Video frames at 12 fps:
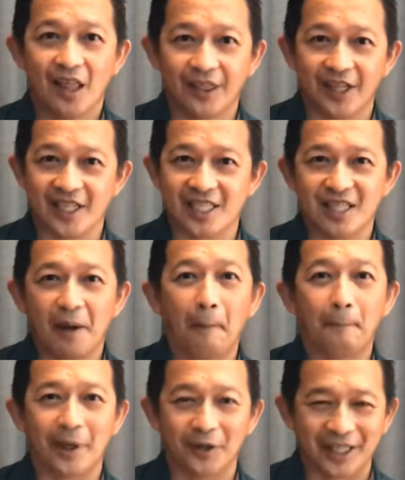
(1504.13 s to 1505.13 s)
this
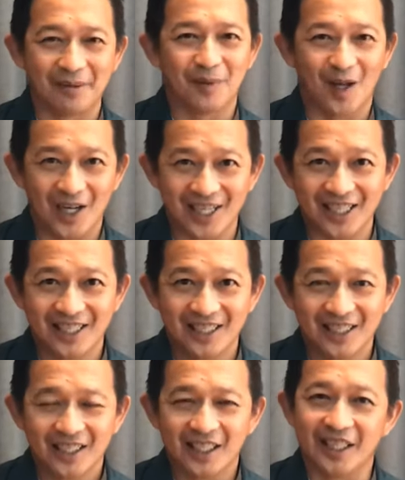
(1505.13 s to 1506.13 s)
building block.
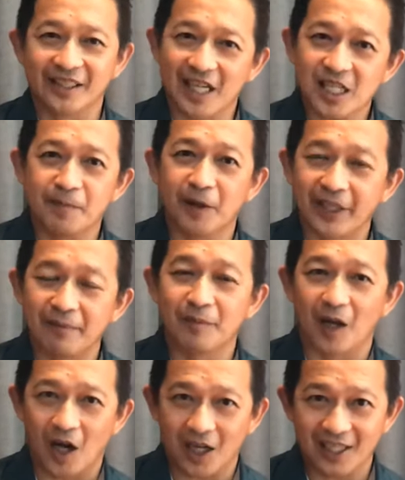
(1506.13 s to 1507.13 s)
In this building
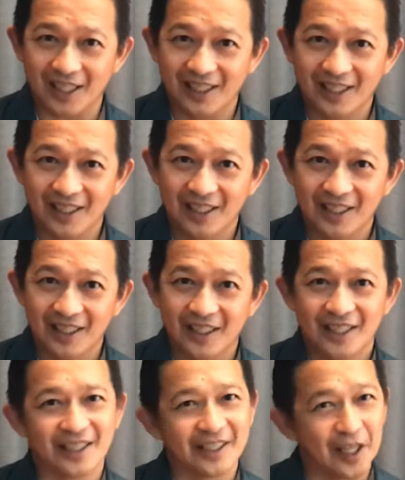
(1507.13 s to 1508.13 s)
block,
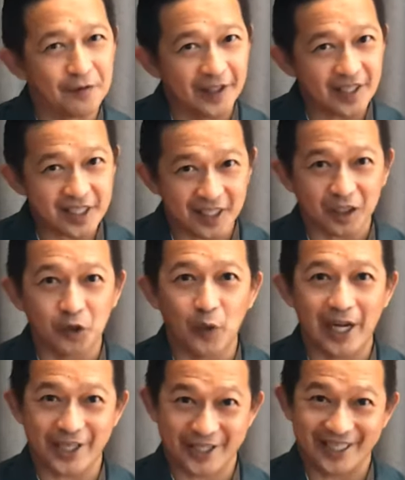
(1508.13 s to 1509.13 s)
given a
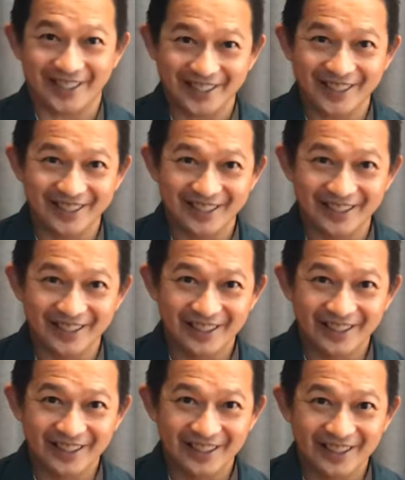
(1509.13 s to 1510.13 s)
situation,
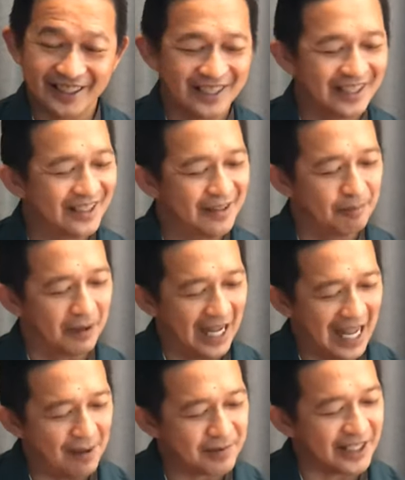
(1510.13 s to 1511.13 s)

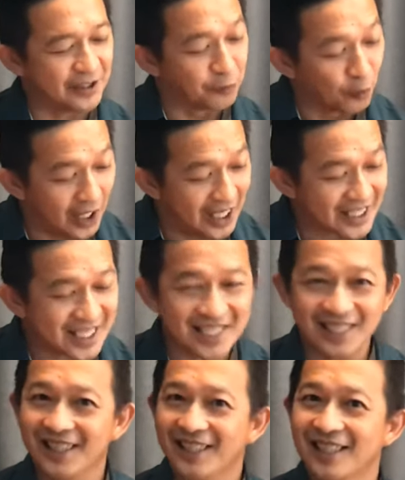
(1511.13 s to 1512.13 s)
perhaps in
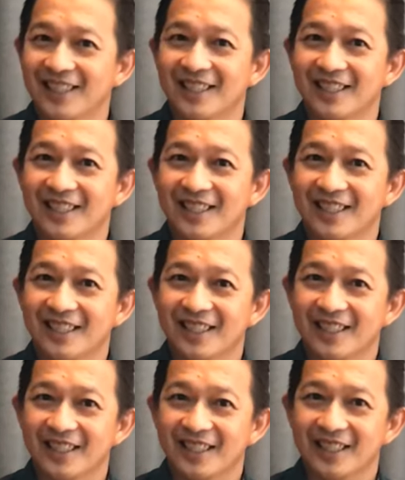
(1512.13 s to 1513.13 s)
words,
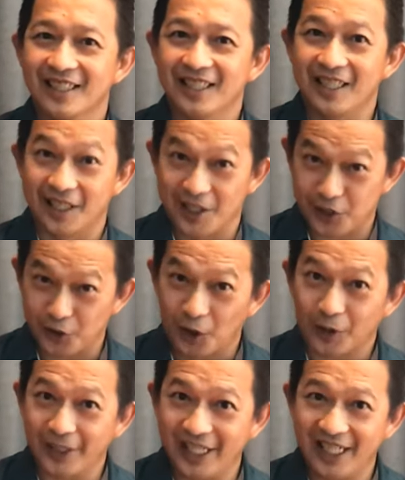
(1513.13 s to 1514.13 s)
in a
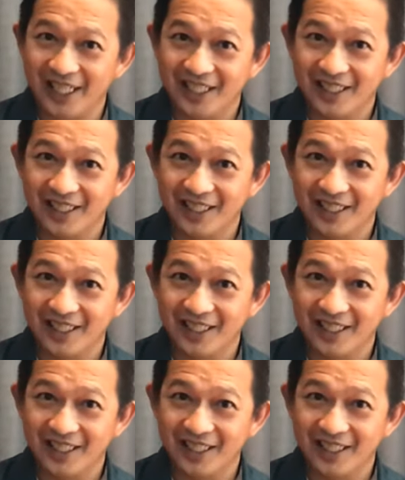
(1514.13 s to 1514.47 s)
story,